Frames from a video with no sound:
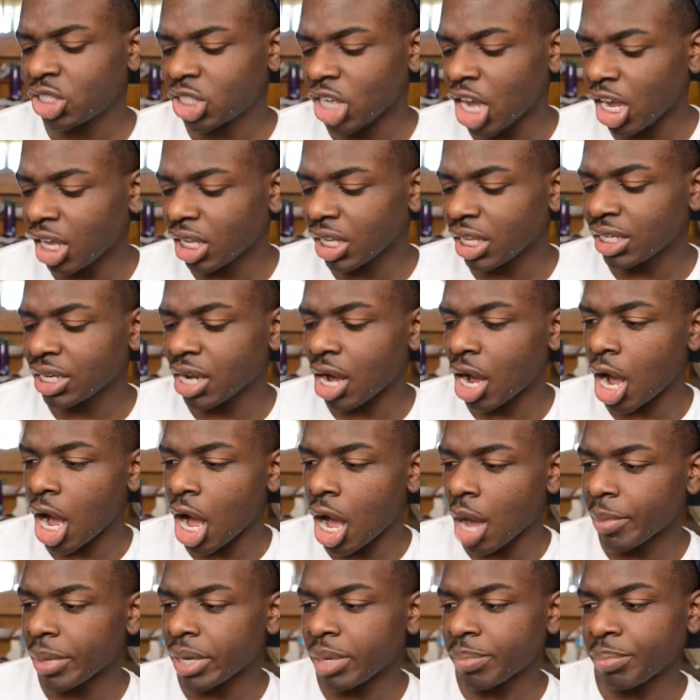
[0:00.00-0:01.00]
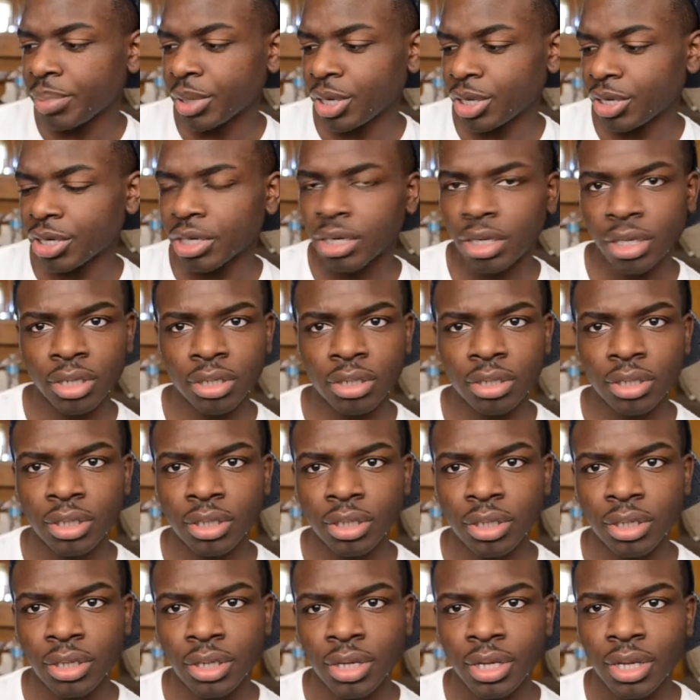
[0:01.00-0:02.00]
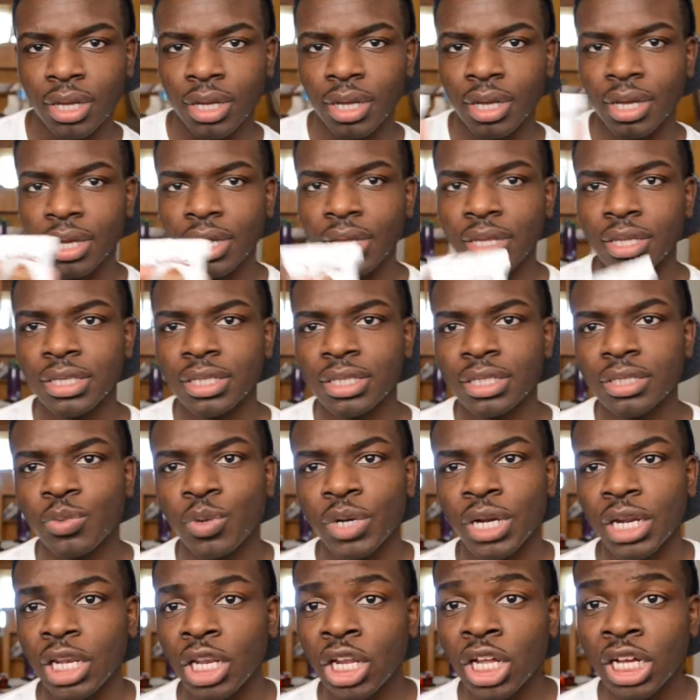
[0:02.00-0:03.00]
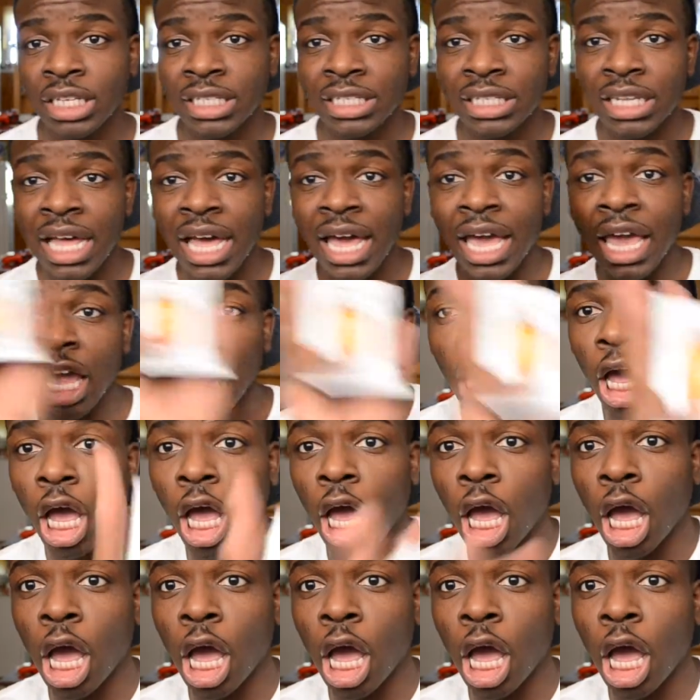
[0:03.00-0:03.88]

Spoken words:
chocolate almond butter. And this is what it looks like.